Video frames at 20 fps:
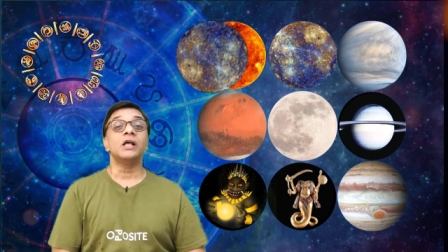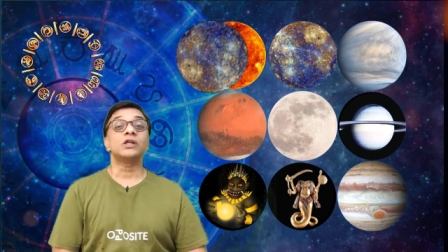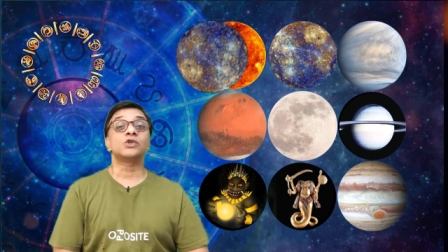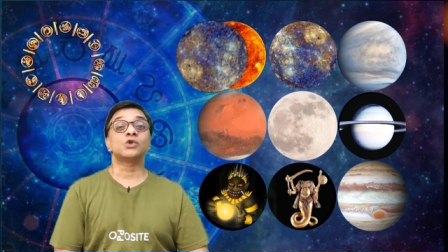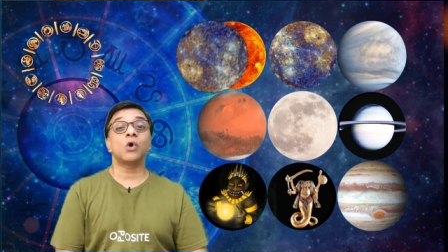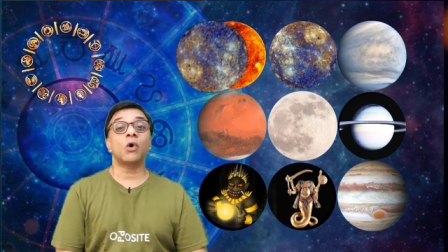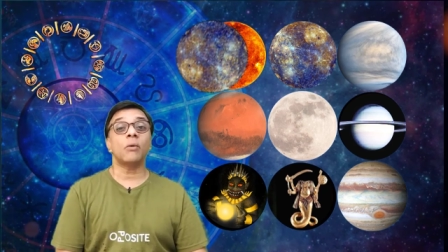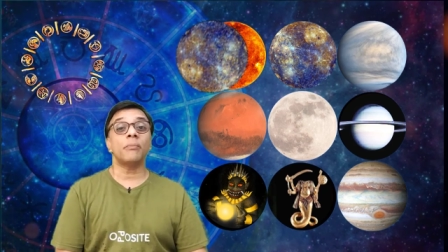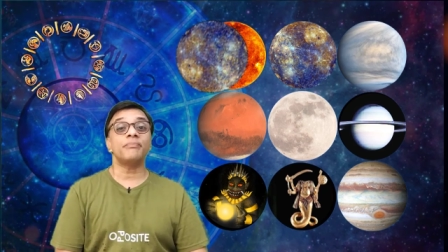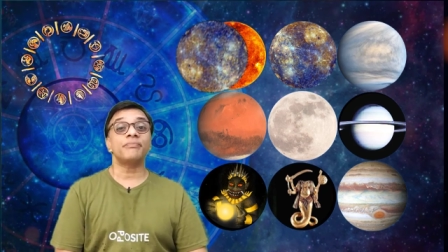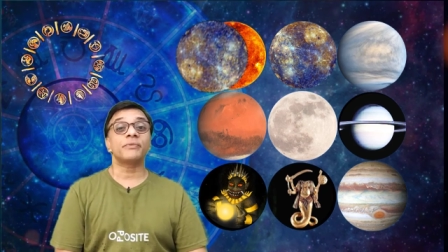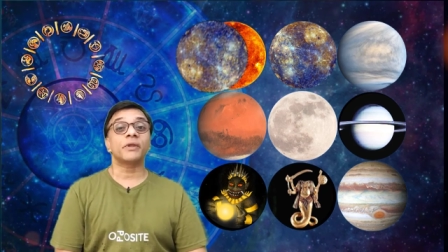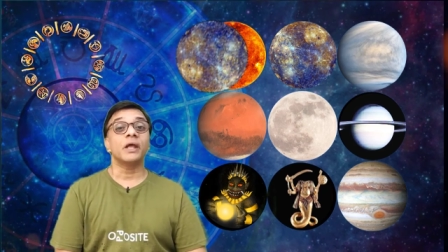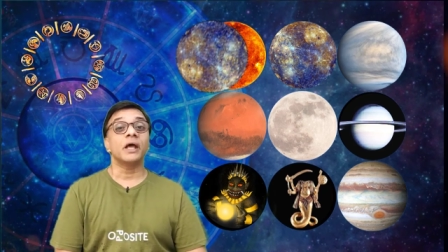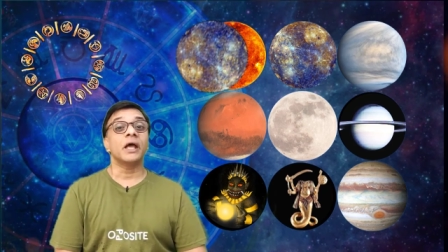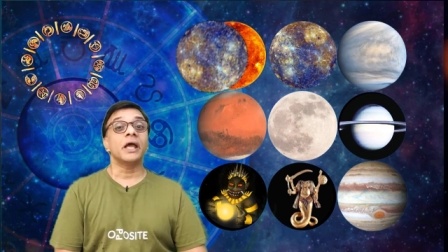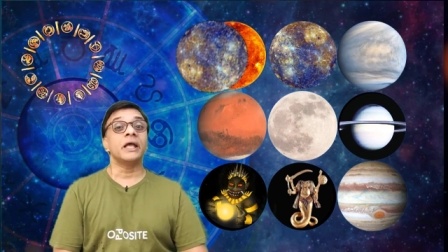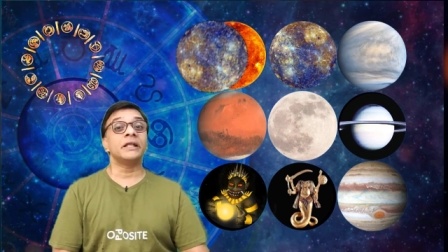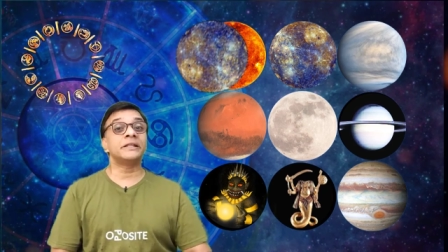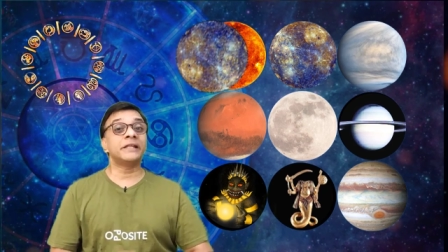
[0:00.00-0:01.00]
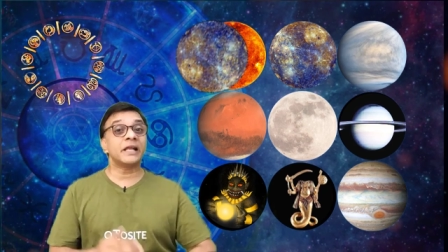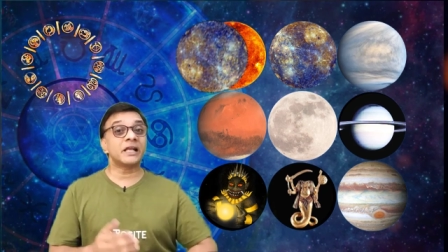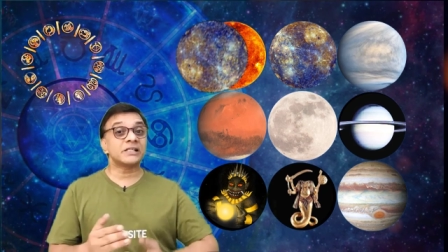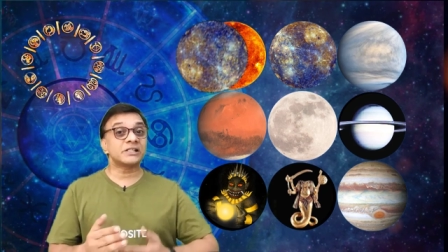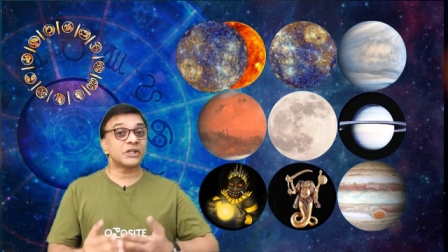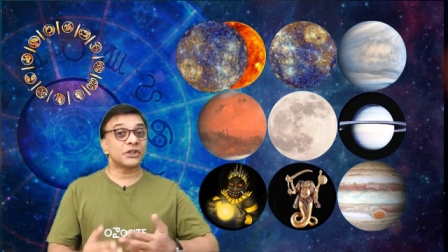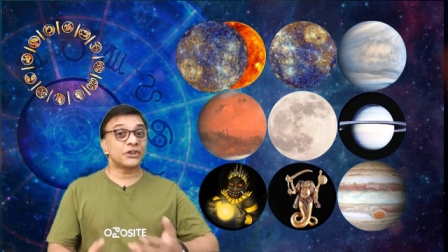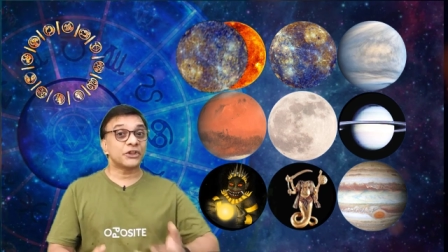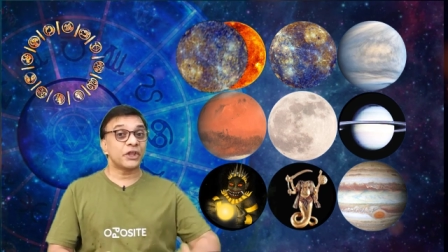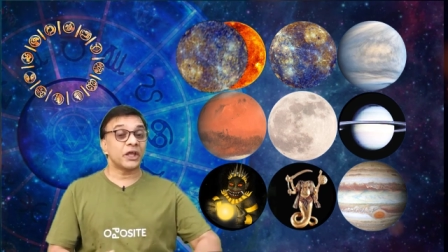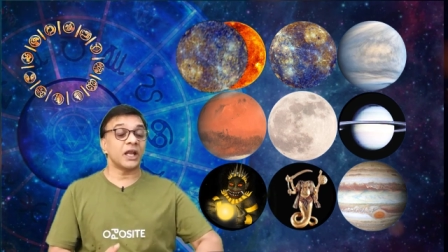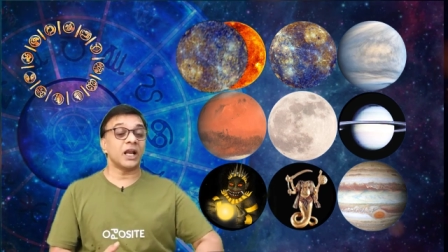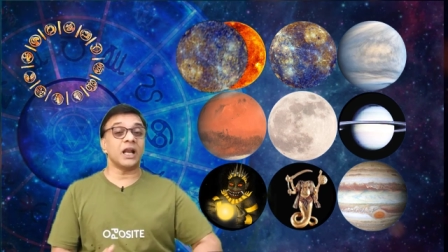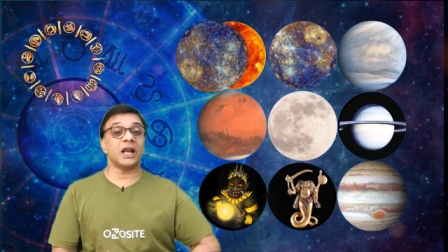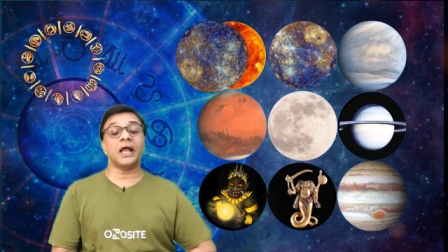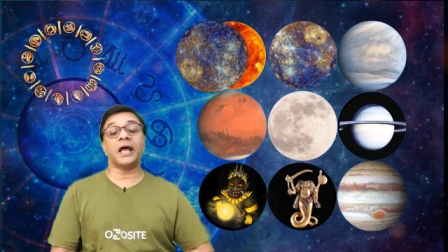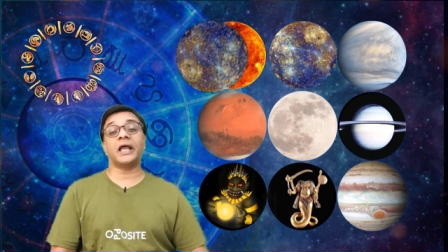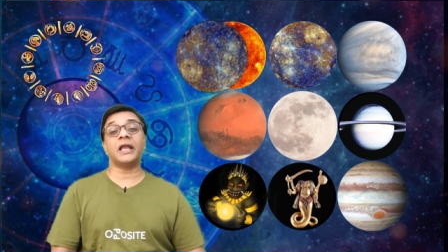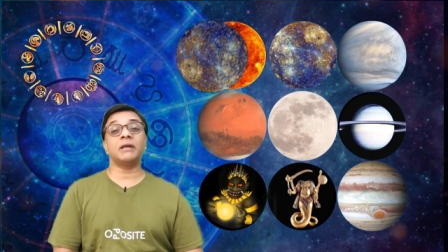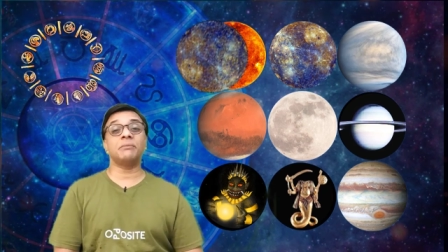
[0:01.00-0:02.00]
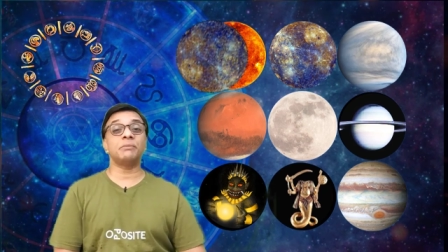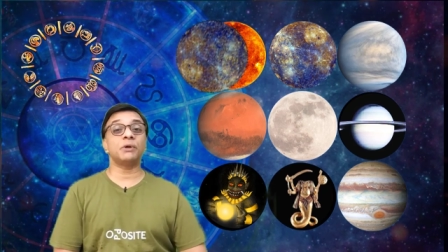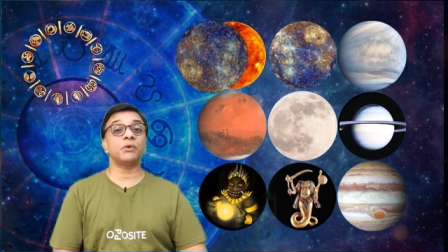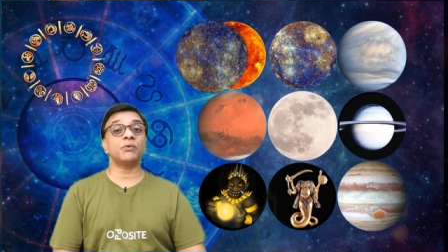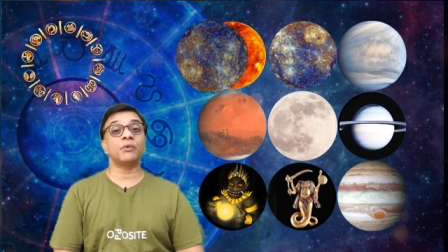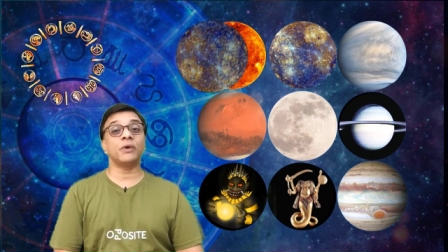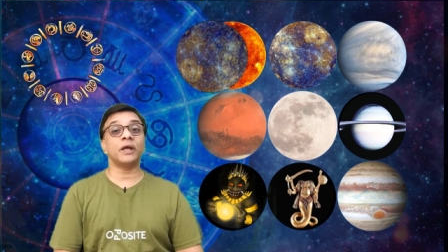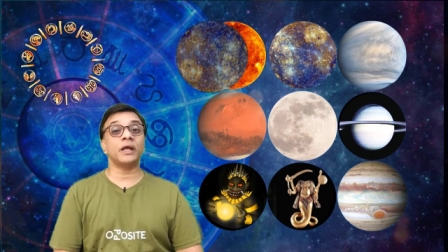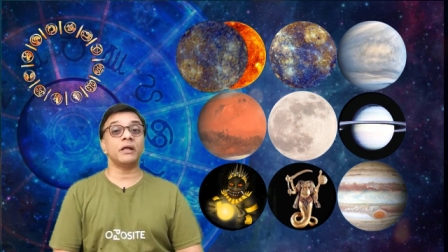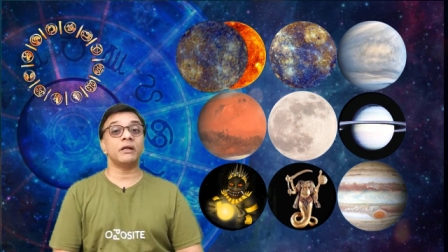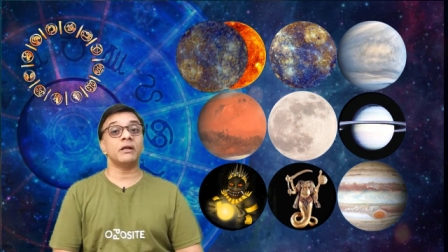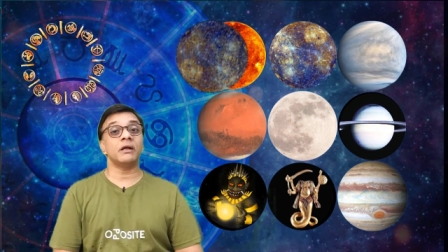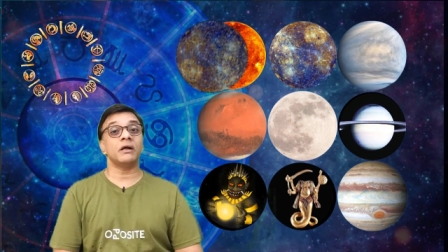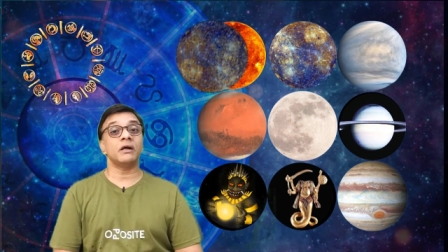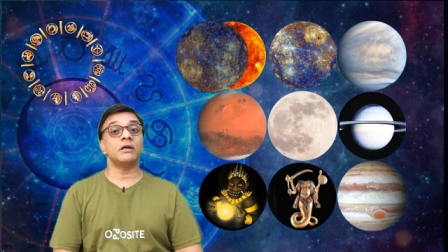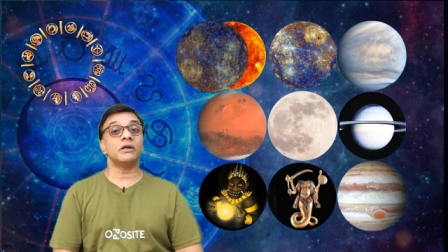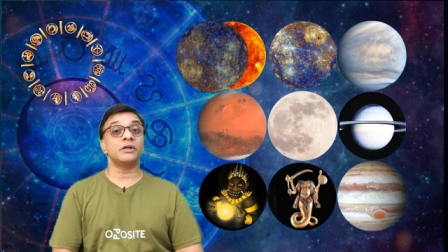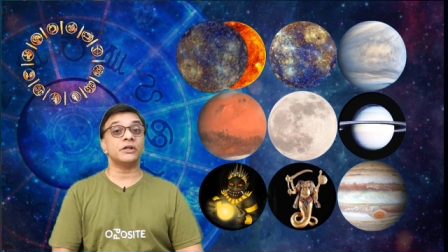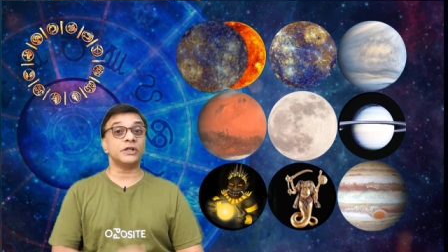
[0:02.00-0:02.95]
so there is a thin line between